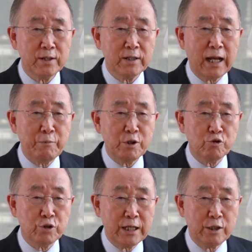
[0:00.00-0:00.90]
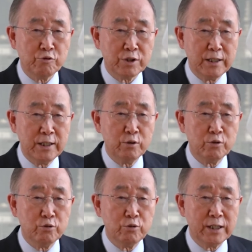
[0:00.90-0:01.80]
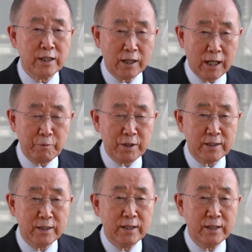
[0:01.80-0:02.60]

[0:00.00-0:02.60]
climate change into economic